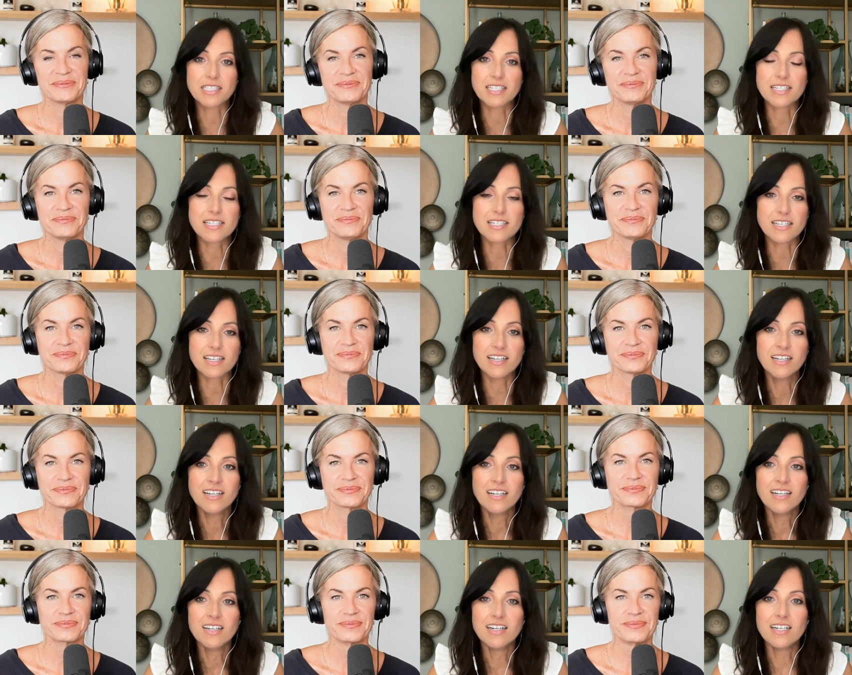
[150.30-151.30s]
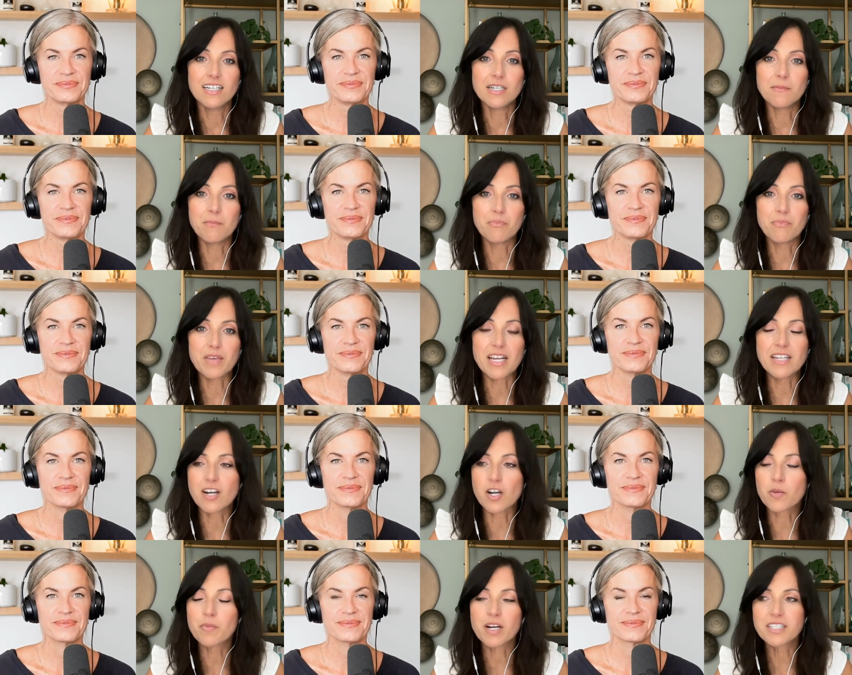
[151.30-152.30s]
Speaker 1: pregnancy. Um, and
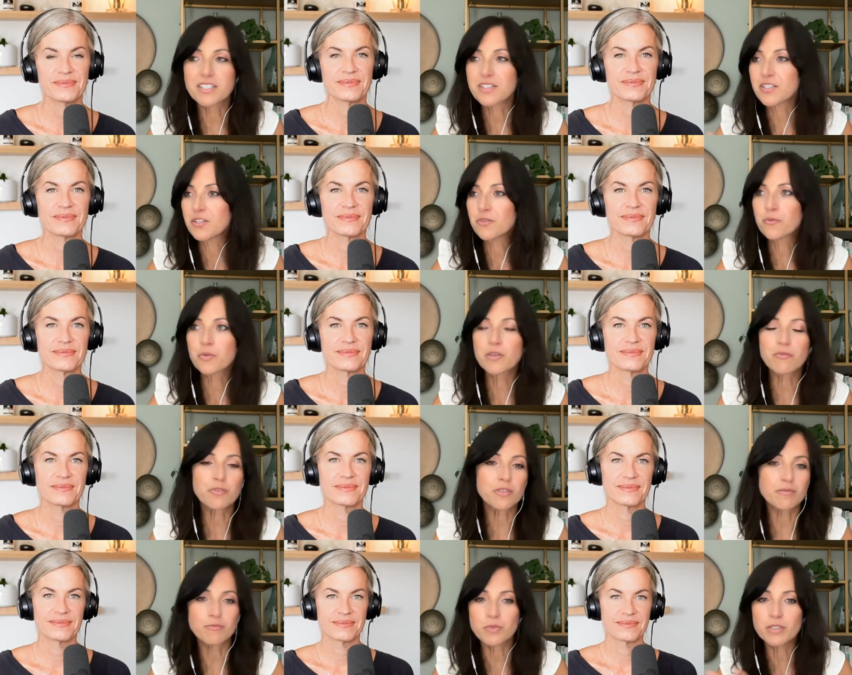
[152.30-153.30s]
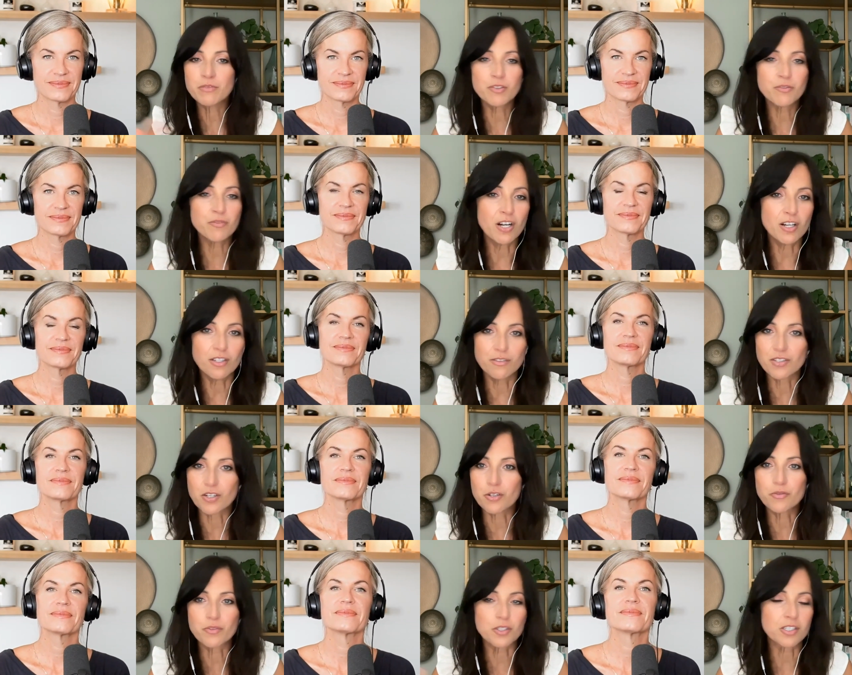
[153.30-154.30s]
our bodies, you know, we've re- we've evolved
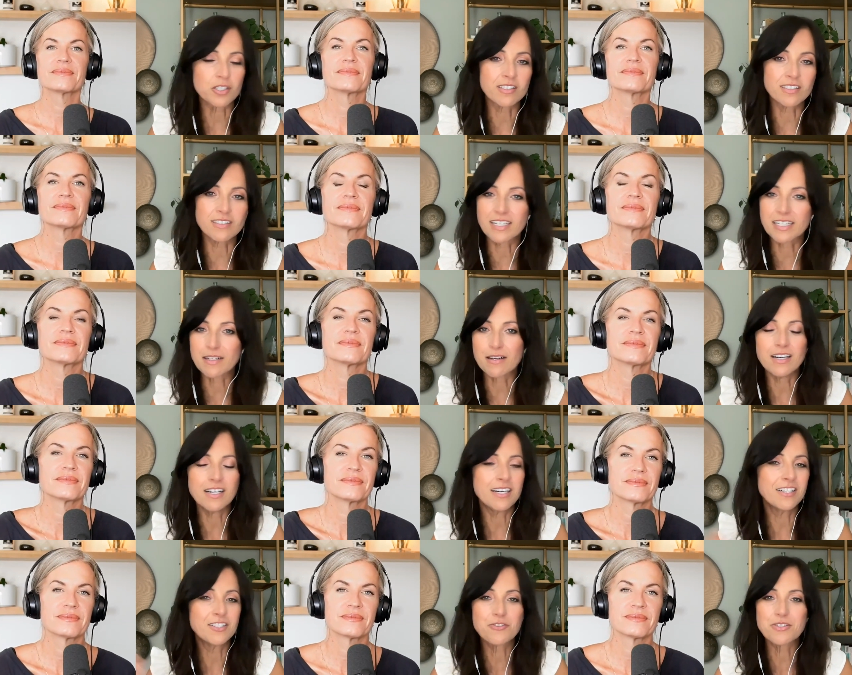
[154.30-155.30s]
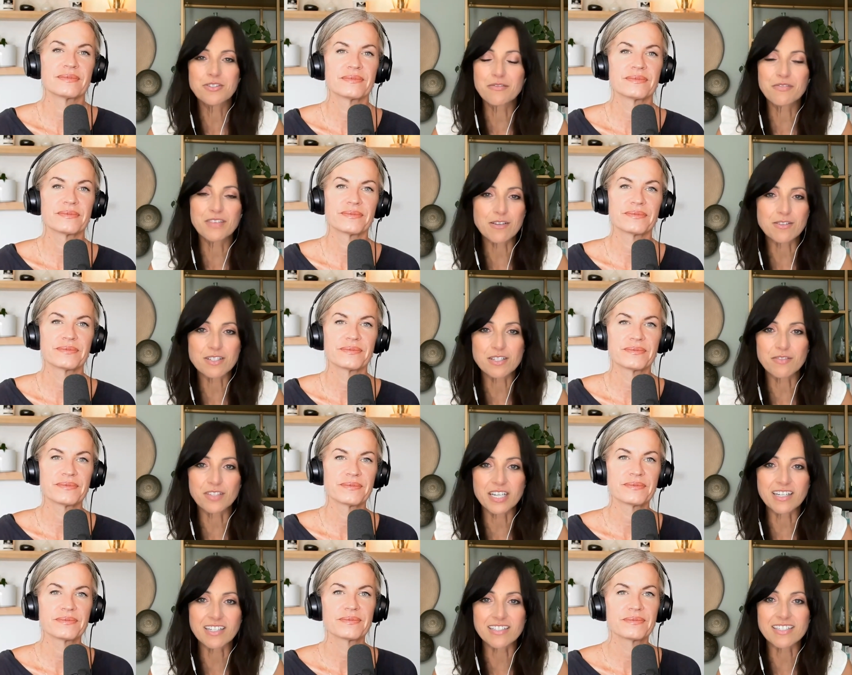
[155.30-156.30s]
over like hundreds of thousands of
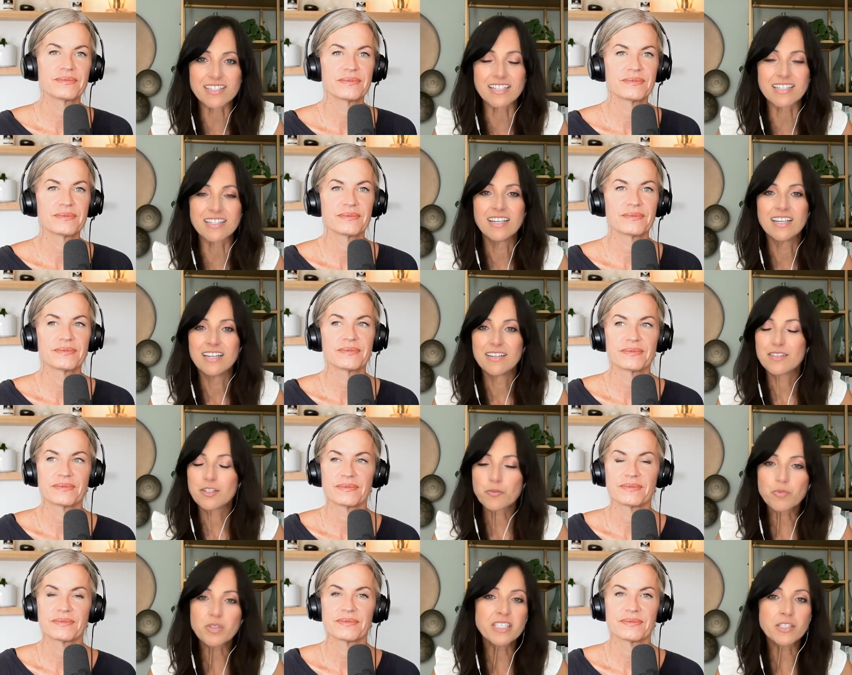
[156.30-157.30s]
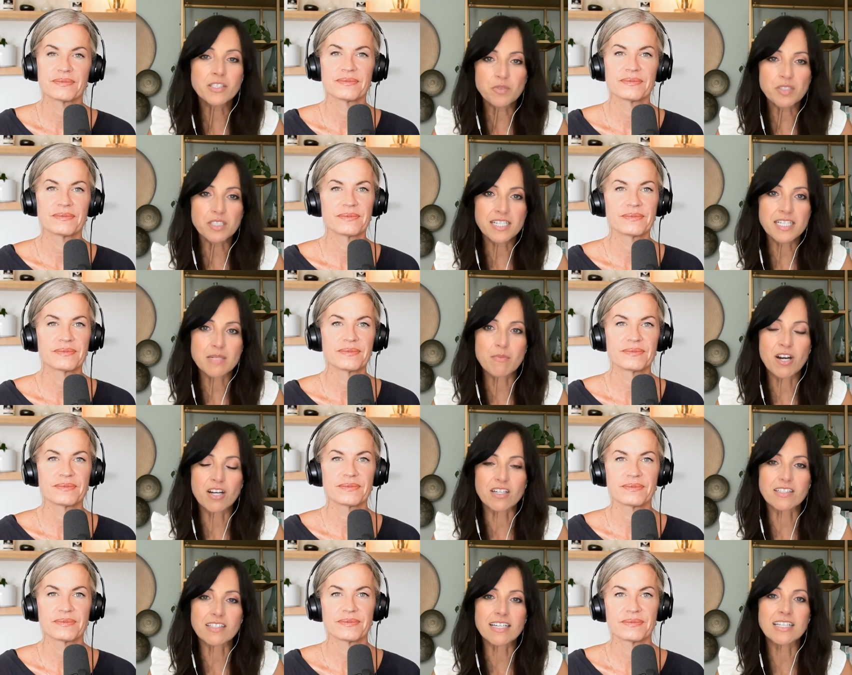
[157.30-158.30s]
years, and they're really really
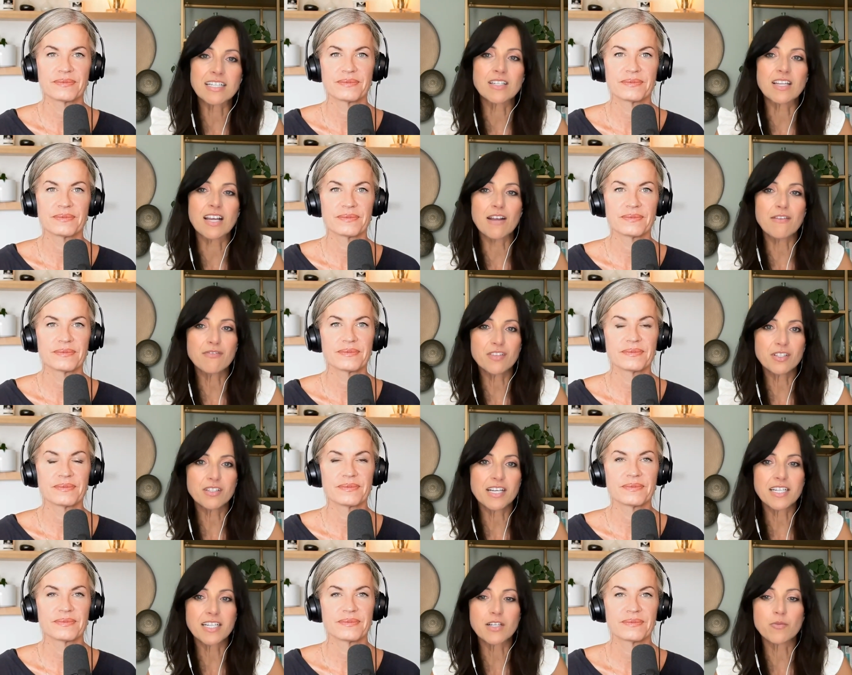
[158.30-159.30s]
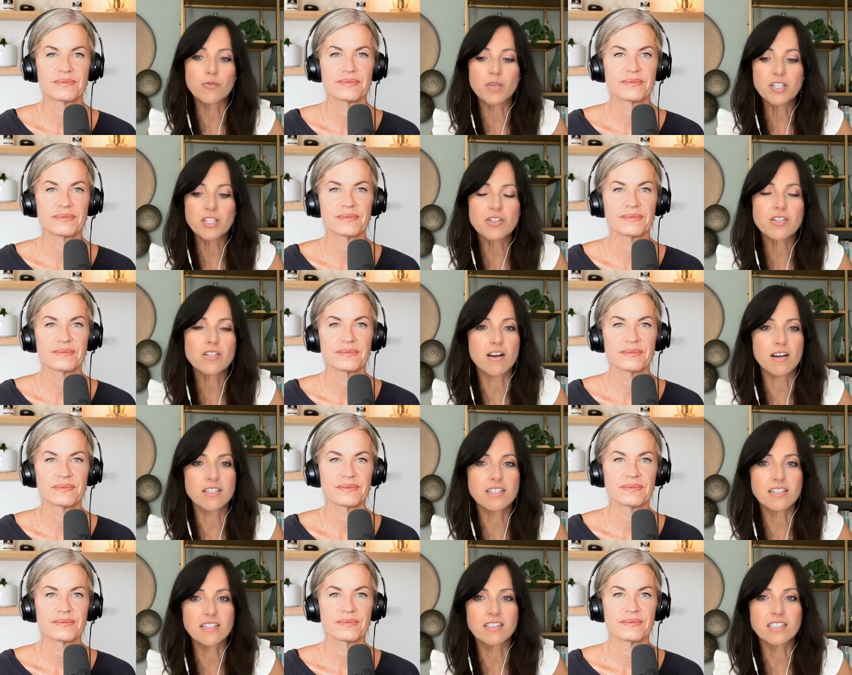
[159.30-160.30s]
smart. And I feel like we just
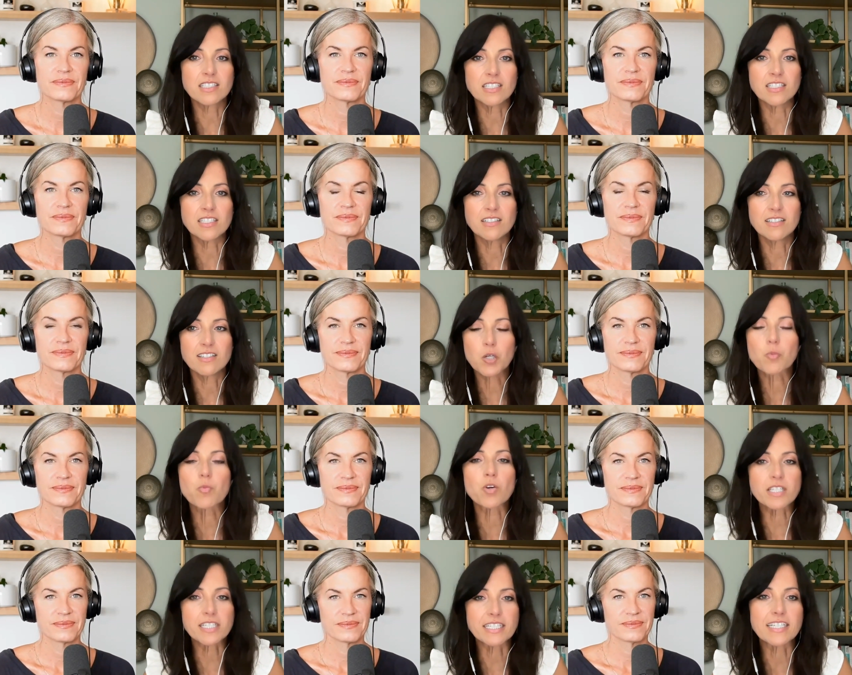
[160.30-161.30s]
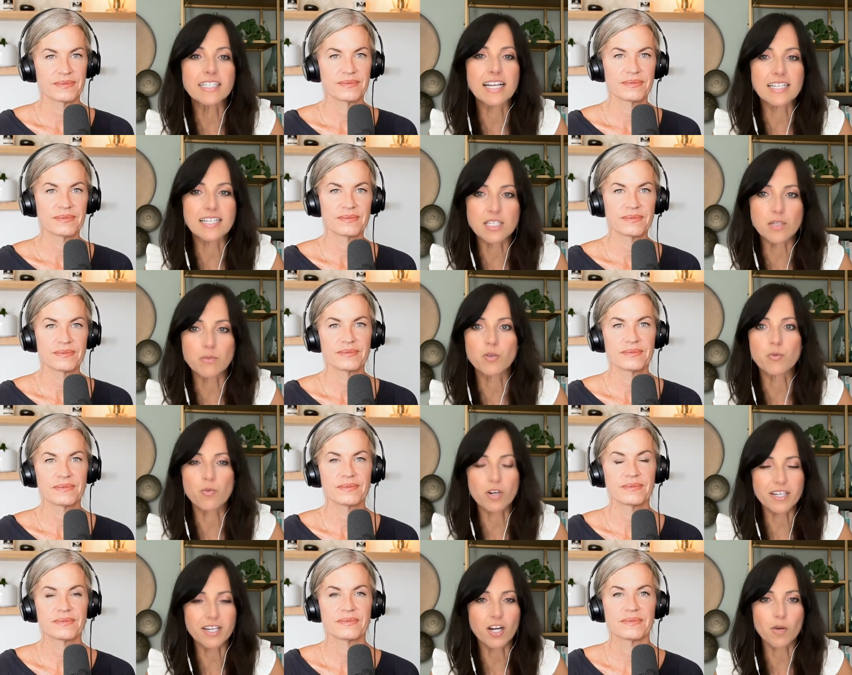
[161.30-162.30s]
constantly are working against them or
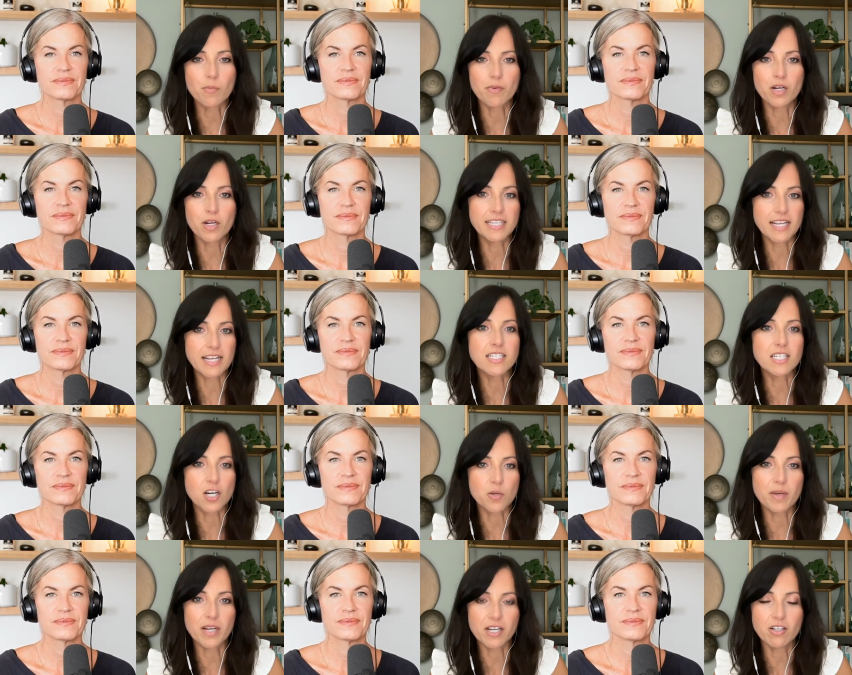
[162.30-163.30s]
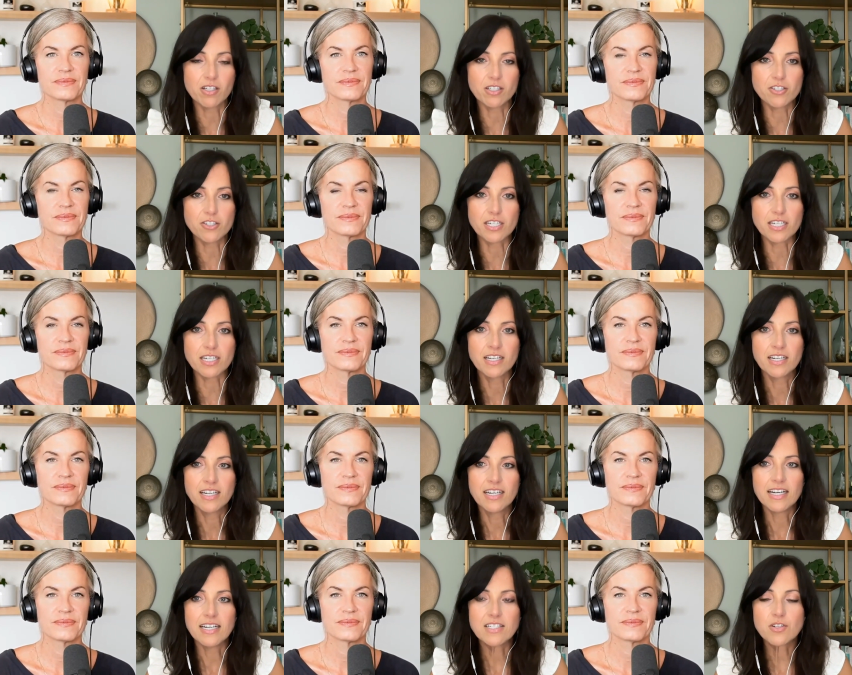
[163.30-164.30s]
working our, against our biology.
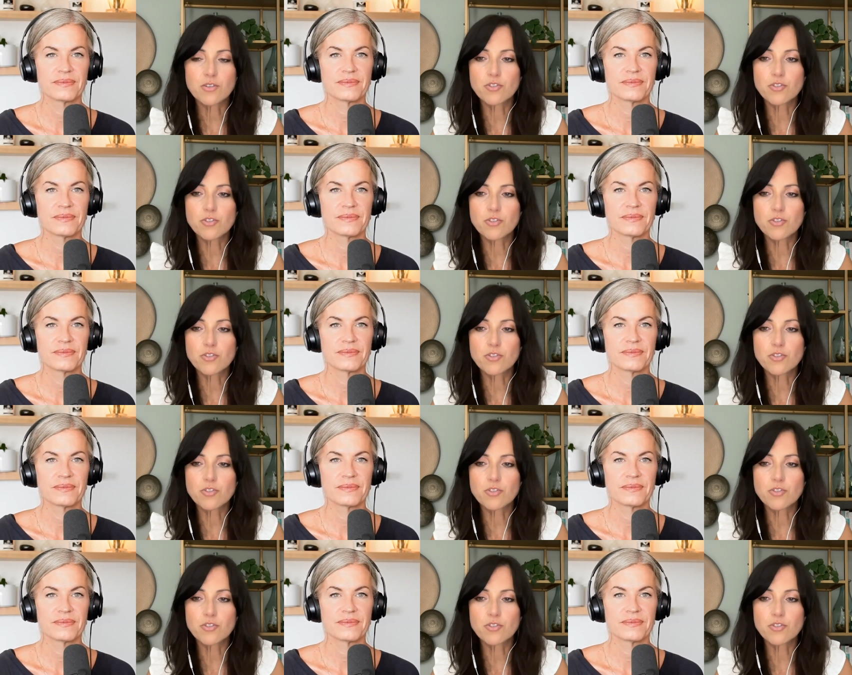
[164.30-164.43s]
And